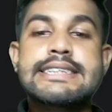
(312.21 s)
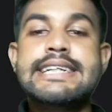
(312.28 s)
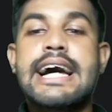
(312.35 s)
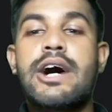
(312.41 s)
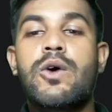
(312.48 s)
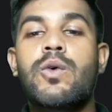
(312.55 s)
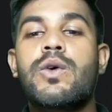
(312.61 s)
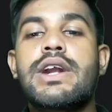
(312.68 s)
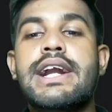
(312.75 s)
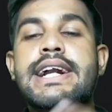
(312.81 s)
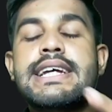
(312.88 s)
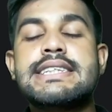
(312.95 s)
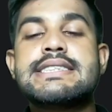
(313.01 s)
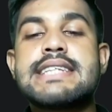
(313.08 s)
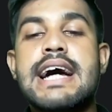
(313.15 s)
Now,
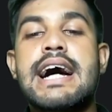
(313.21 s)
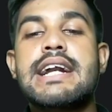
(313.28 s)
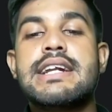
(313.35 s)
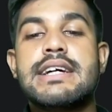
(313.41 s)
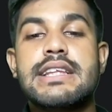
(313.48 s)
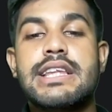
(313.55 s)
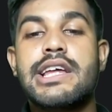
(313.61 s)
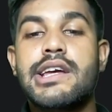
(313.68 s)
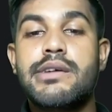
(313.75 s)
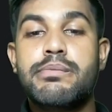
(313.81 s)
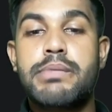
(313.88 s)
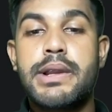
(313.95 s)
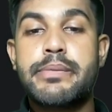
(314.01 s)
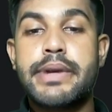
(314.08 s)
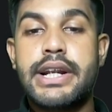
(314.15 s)
let us start the
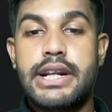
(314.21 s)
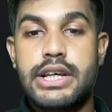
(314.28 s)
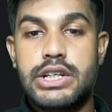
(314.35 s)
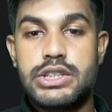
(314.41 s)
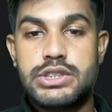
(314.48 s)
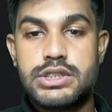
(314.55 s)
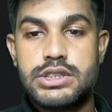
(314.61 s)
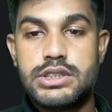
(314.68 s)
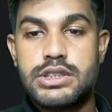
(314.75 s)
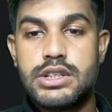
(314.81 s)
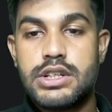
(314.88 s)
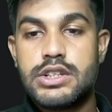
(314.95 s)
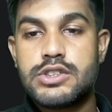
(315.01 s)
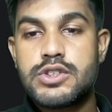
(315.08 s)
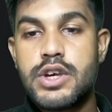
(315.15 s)
implementation.
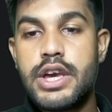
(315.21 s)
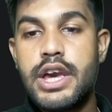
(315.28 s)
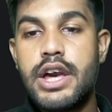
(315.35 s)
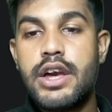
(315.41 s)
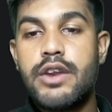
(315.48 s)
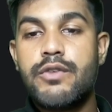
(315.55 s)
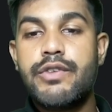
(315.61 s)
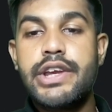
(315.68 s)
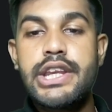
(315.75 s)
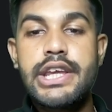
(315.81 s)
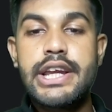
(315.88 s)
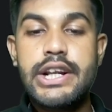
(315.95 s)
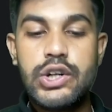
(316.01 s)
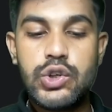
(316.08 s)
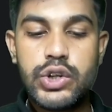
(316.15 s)
So here, we
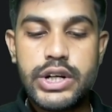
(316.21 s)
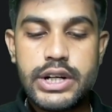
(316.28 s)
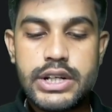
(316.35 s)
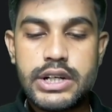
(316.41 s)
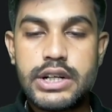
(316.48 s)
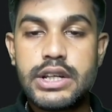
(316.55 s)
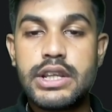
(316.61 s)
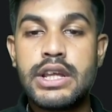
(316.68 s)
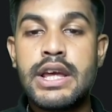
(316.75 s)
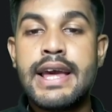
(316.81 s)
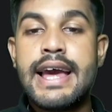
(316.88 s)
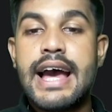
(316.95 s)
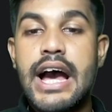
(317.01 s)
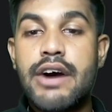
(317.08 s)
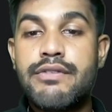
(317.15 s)
need to return
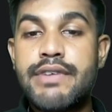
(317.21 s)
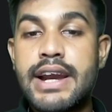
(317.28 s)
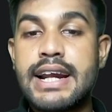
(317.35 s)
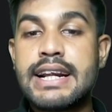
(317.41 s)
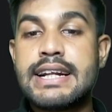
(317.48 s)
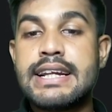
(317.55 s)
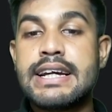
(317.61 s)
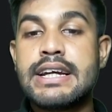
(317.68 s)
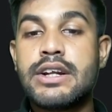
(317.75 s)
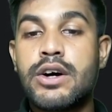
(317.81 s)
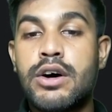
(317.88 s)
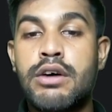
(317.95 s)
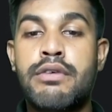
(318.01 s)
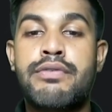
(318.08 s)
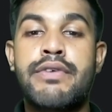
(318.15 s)
a vector
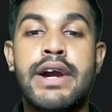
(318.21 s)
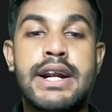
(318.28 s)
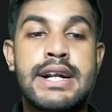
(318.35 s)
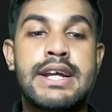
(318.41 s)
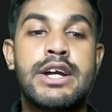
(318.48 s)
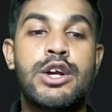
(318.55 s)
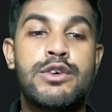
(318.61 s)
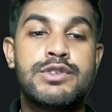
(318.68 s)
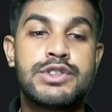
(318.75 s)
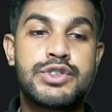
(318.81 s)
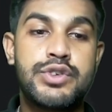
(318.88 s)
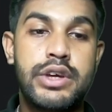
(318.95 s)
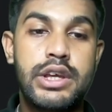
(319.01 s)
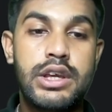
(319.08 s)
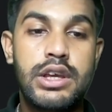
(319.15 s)
of
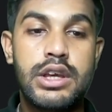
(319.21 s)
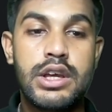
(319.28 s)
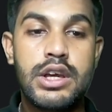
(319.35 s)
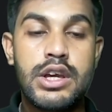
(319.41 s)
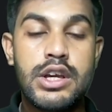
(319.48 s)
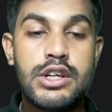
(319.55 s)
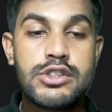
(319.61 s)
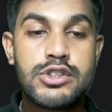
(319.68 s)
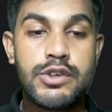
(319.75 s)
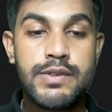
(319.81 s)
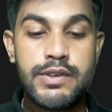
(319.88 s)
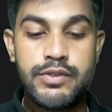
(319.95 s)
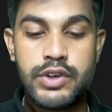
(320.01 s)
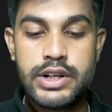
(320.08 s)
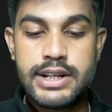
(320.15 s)
string. So
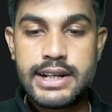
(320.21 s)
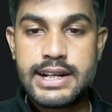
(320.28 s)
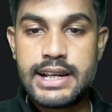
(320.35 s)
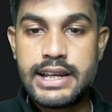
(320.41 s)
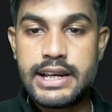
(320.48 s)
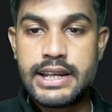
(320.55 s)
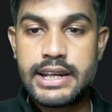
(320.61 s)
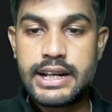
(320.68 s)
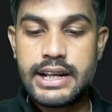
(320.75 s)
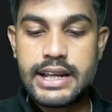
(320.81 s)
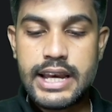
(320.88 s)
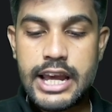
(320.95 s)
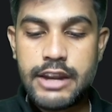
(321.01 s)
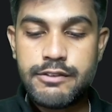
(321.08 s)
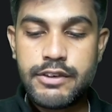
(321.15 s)
we would declare it
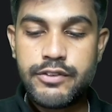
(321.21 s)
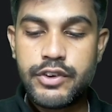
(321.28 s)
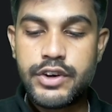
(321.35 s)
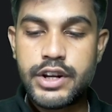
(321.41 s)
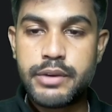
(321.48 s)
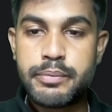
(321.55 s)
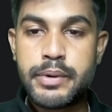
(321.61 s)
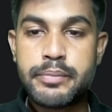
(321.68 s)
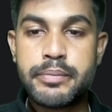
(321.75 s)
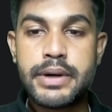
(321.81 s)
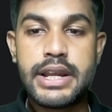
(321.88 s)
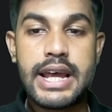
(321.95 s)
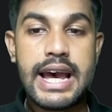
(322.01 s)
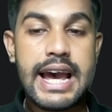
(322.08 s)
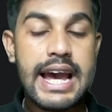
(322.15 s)
and we would remember